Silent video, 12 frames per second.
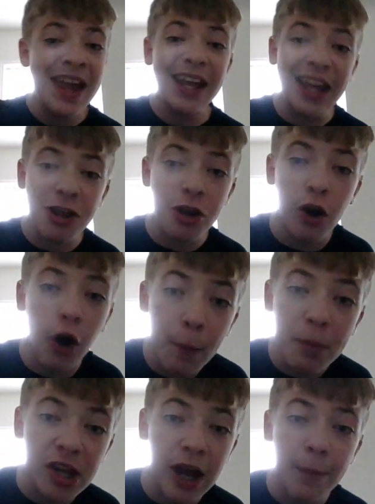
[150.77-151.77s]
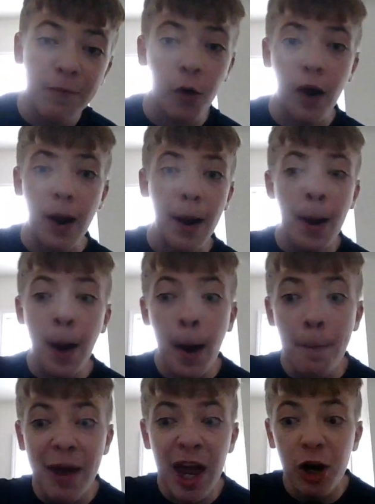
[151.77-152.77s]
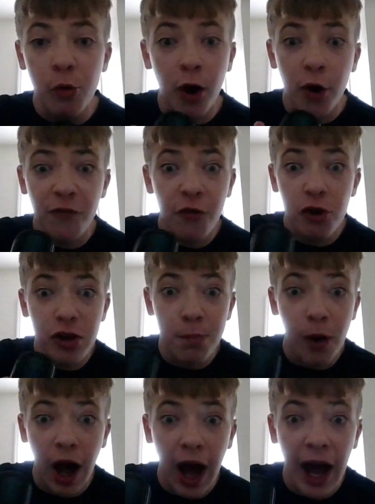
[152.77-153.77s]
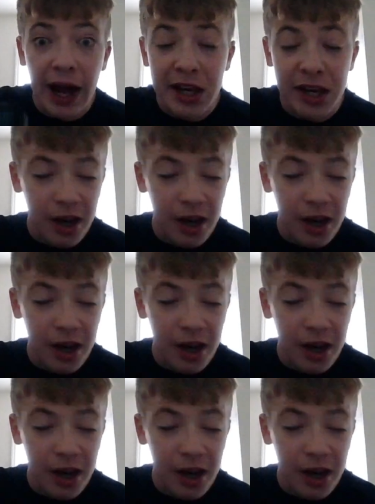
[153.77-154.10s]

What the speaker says: get your hopes up for a big wonderful surprise